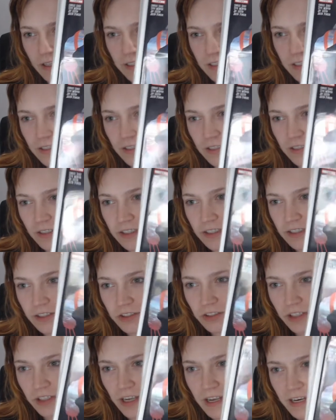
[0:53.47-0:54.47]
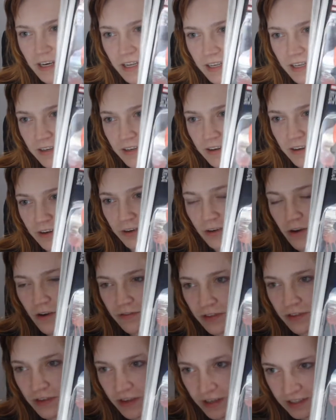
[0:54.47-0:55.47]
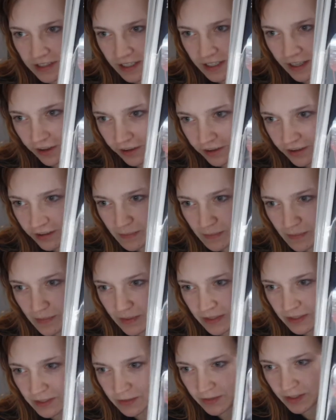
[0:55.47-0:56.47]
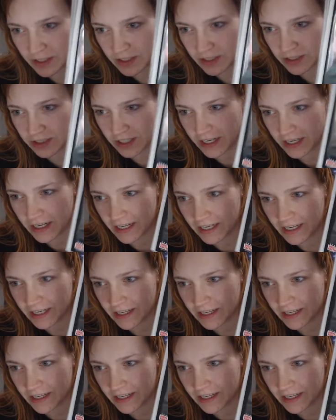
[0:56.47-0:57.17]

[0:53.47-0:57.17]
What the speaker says: This is shiny. I don't know if you can tell, but it's very shiny.